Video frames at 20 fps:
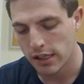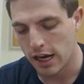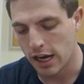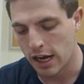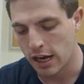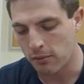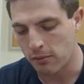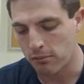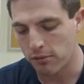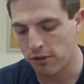
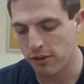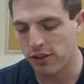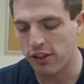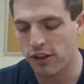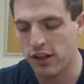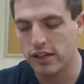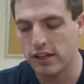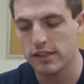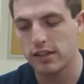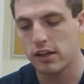
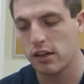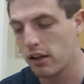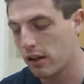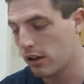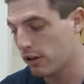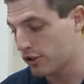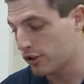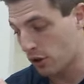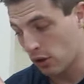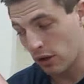
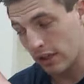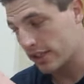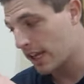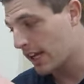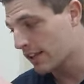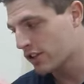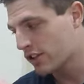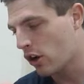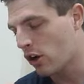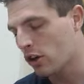So
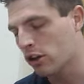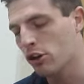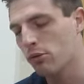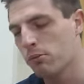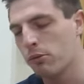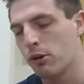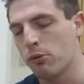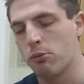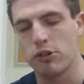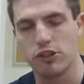that's all
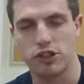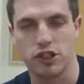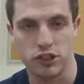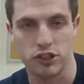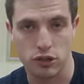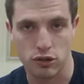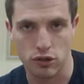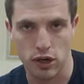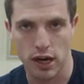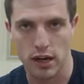aluminum, which is
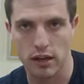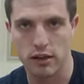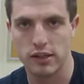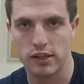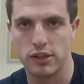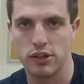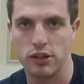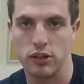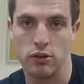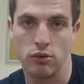great
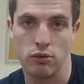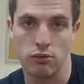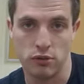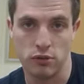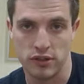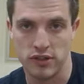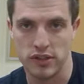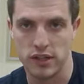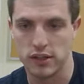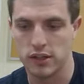to
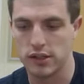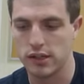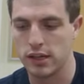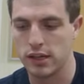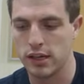resist